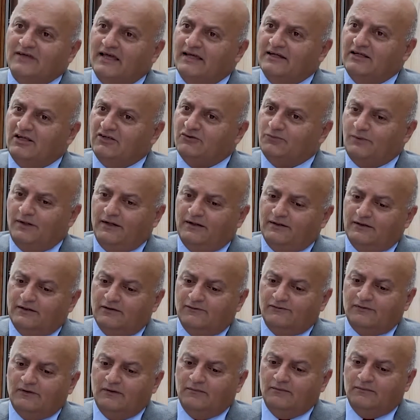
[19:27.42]
and as we
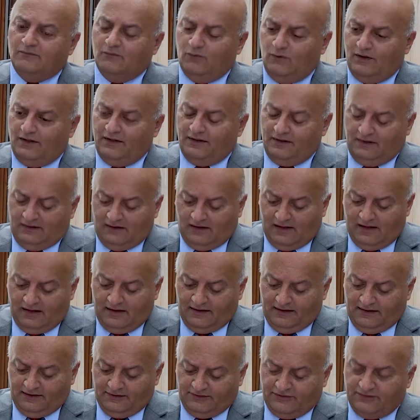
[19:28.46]
heard from one of the
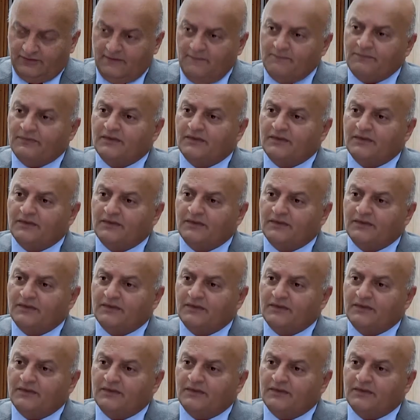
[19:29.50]
clients,